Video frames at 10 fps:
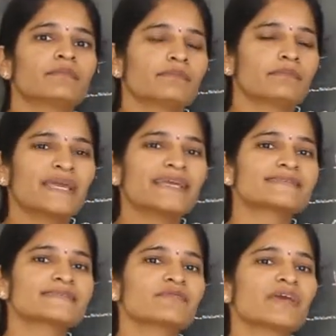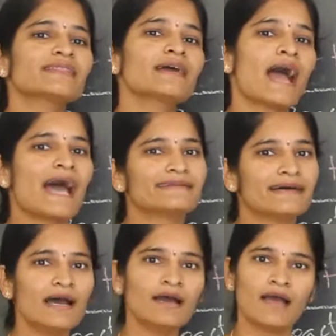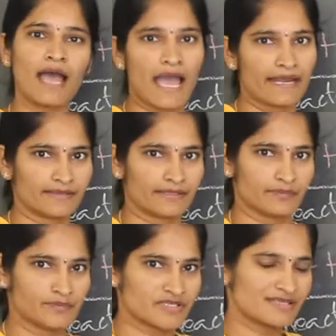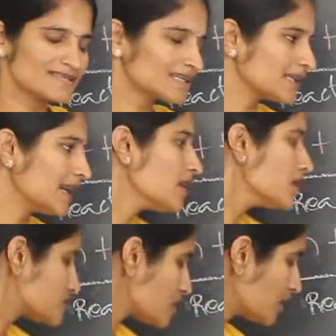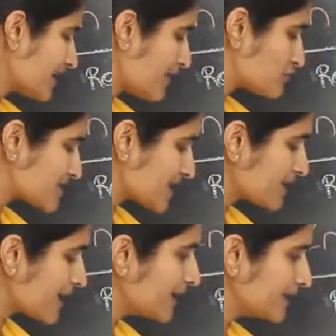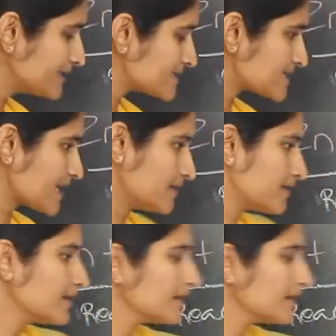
mixed with other atoms. Is it clear? So now see, here it is 10,